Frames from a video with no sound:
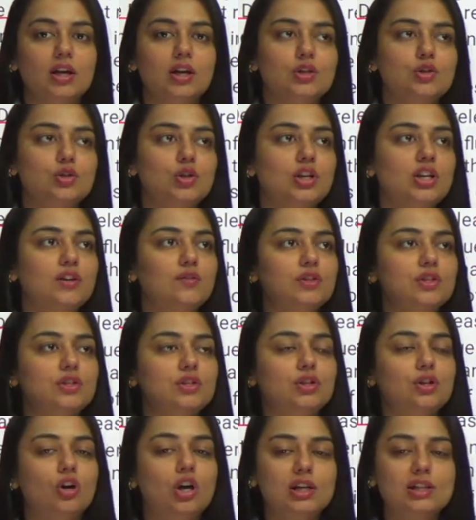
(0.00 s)
So he was
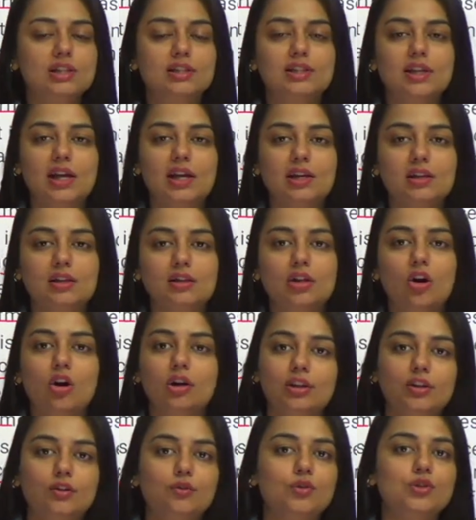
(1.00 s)
not saying, the
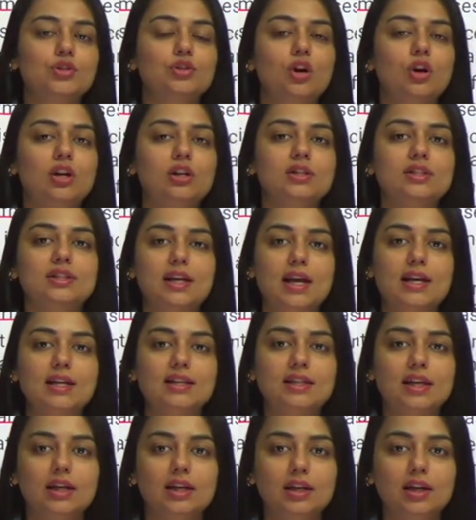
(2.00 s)
author was not
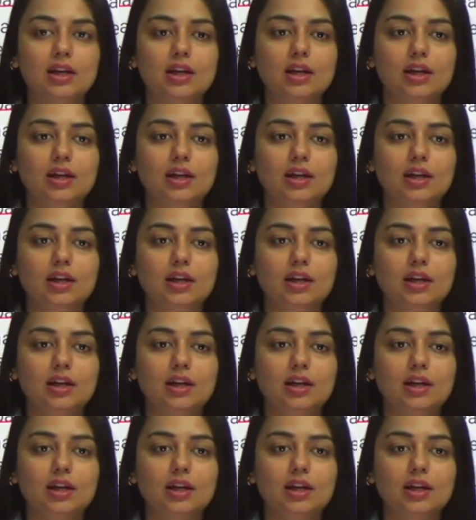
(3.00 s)
stating